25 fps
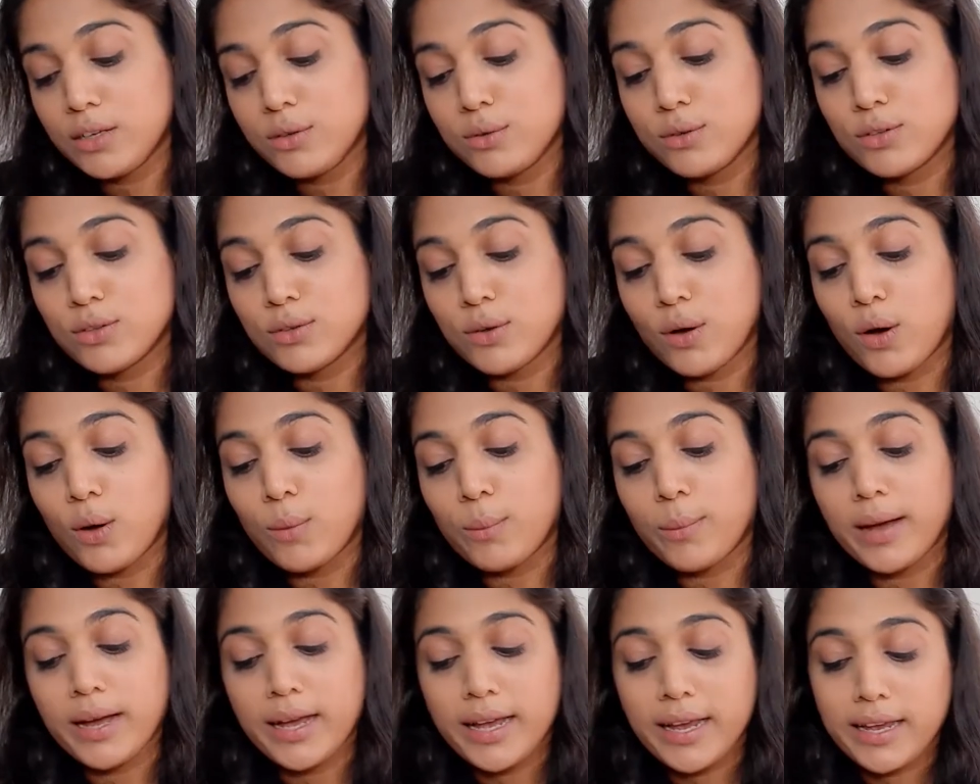You saw
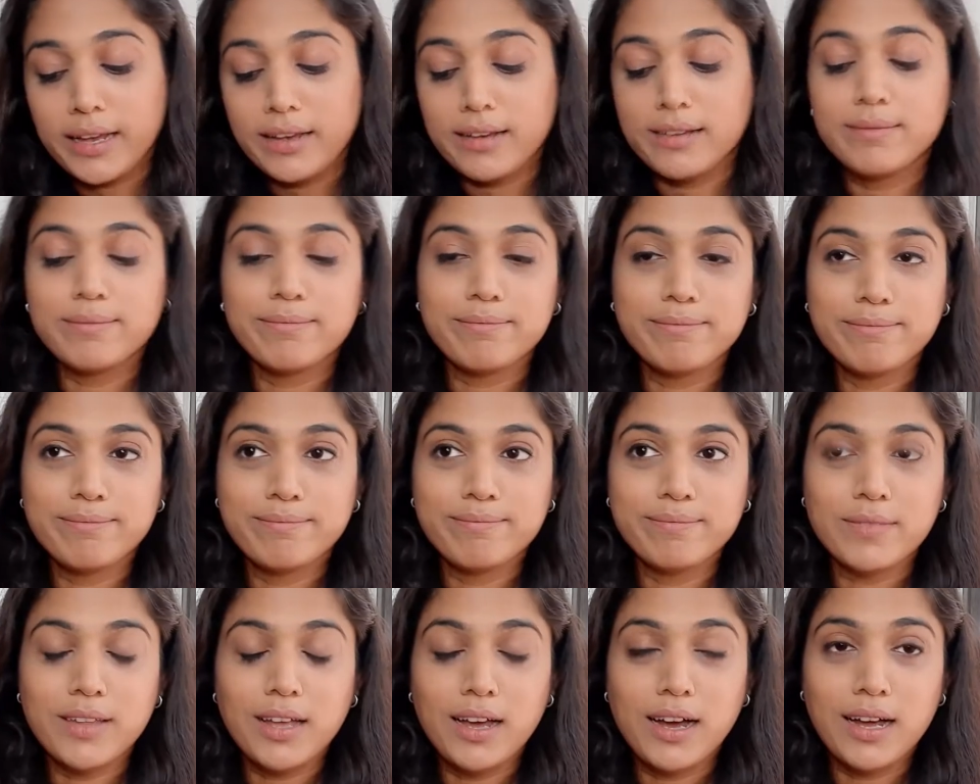my
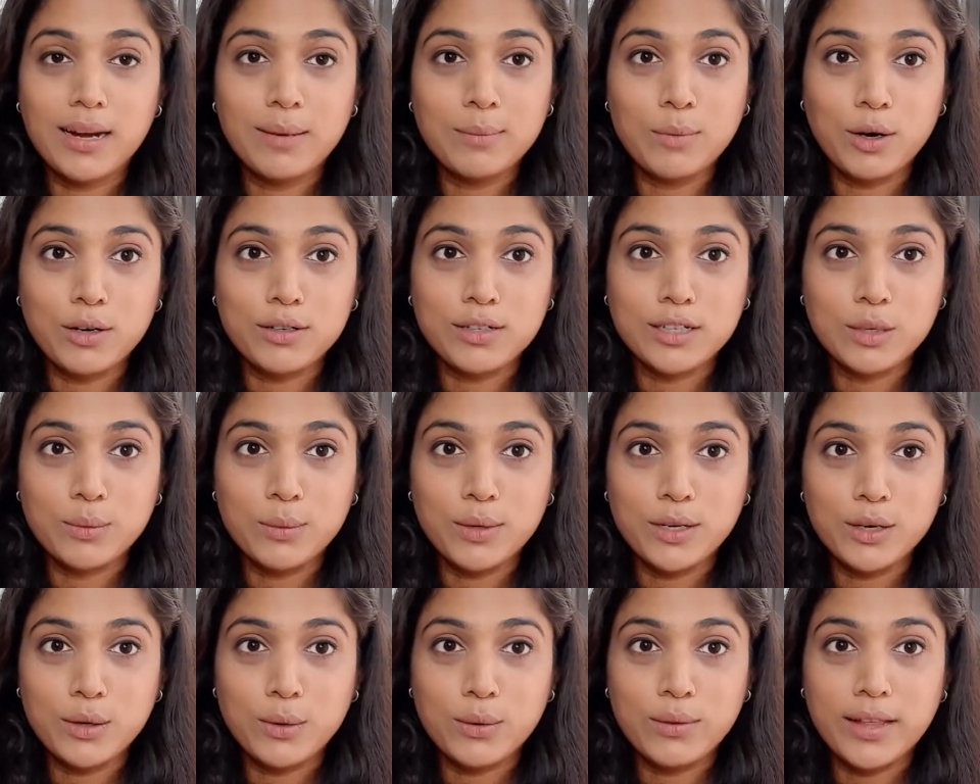unboxing
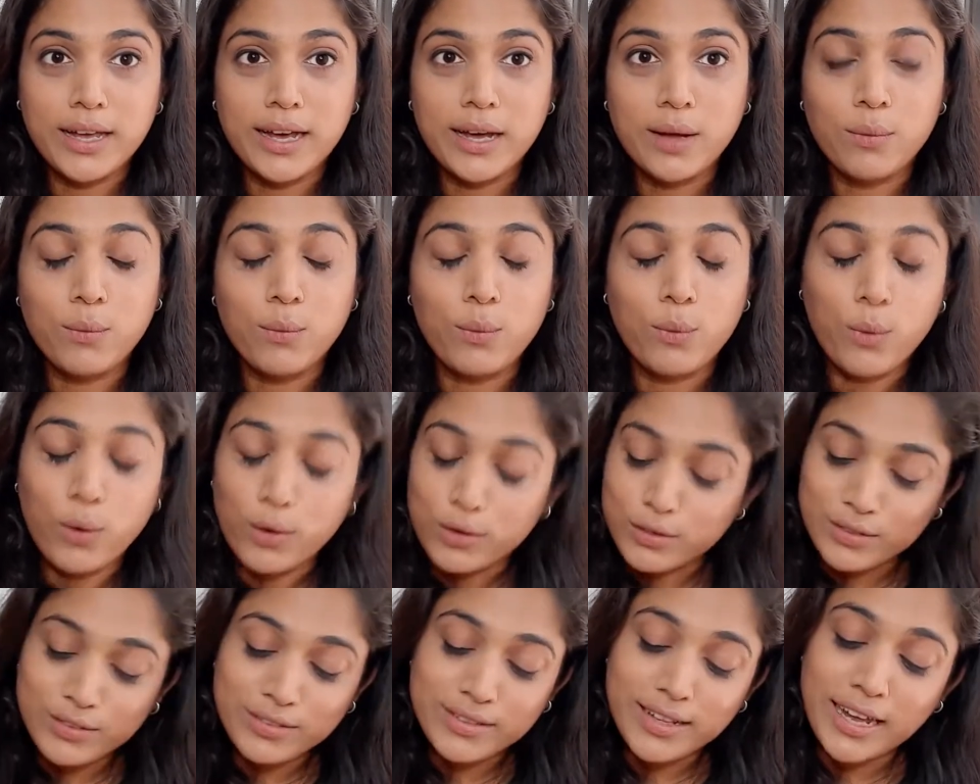video that
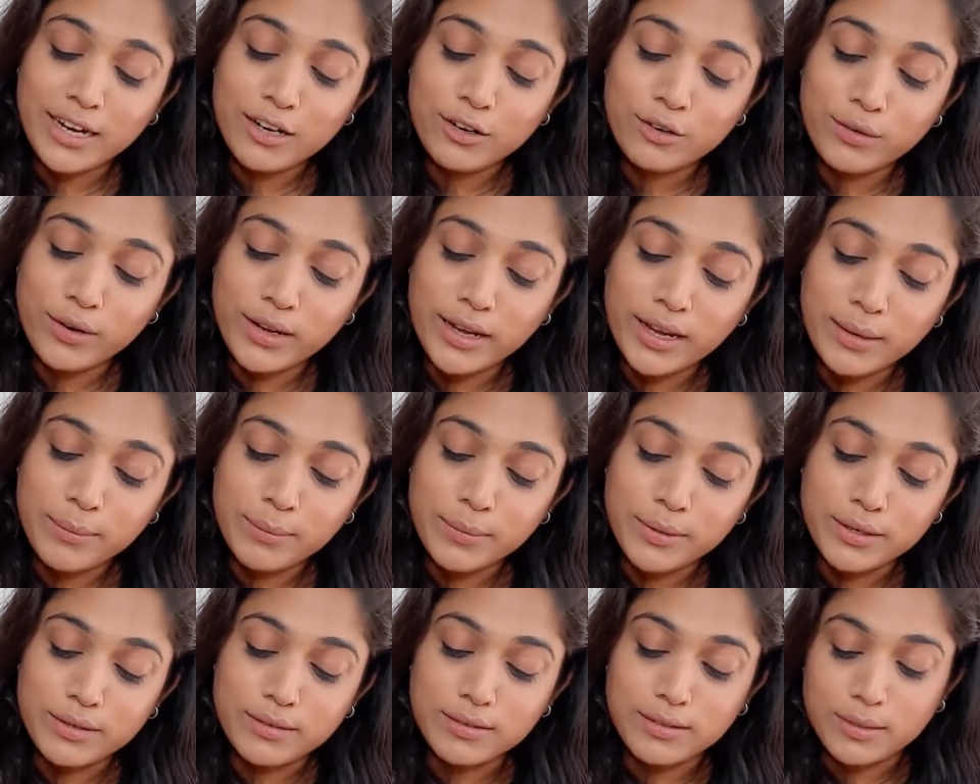wasn't that great
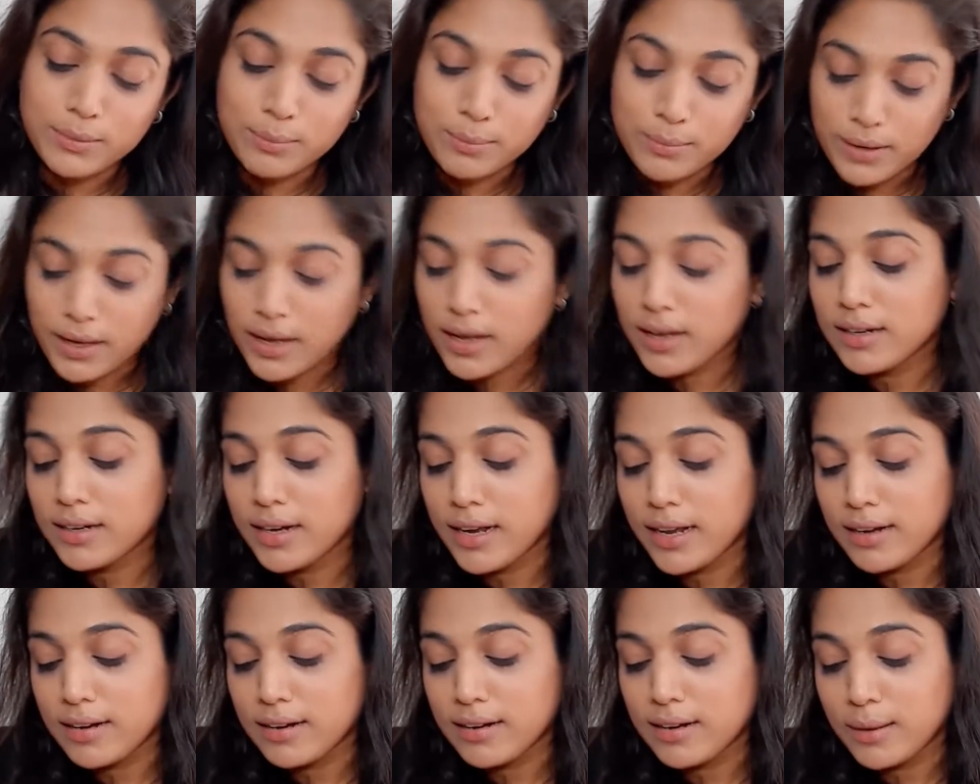because the plant
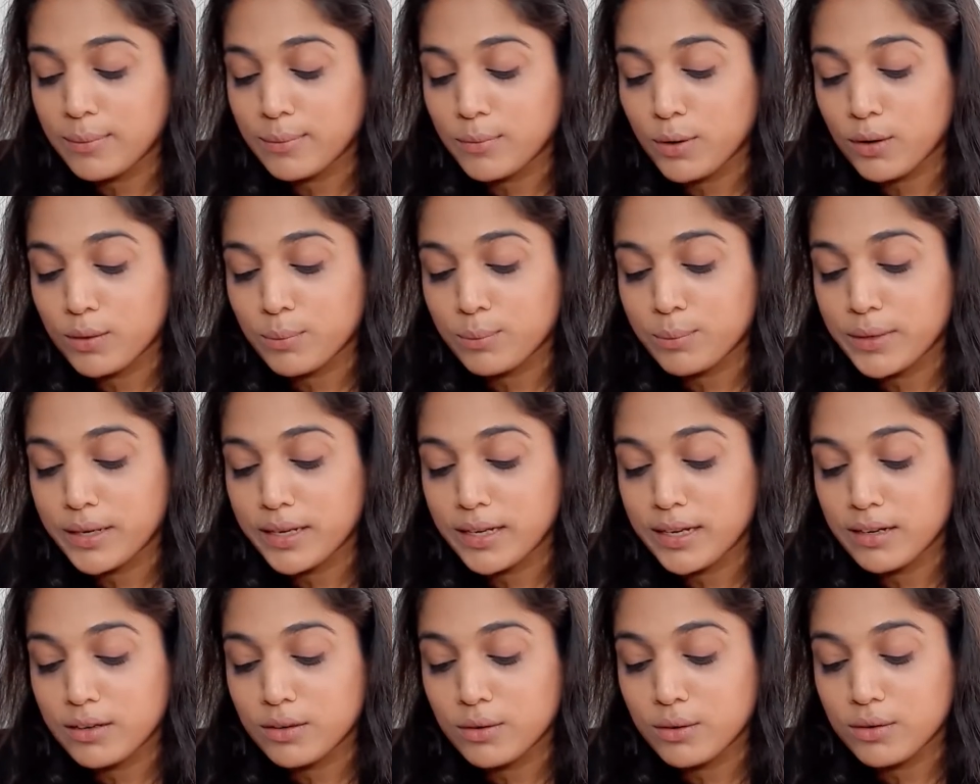ended up not
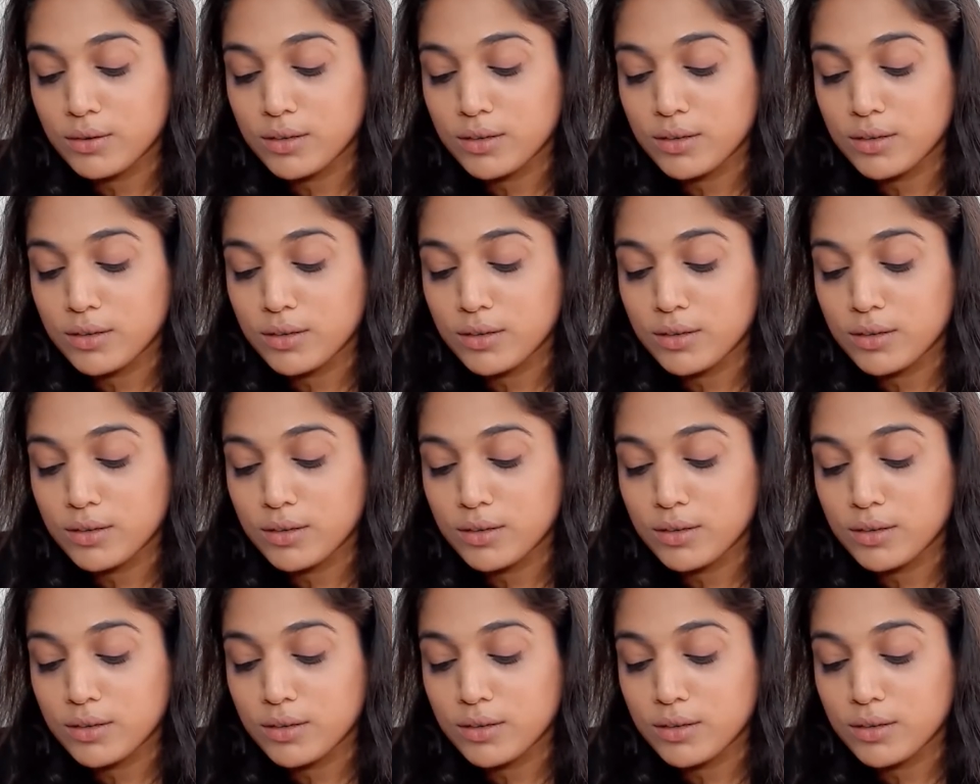being in good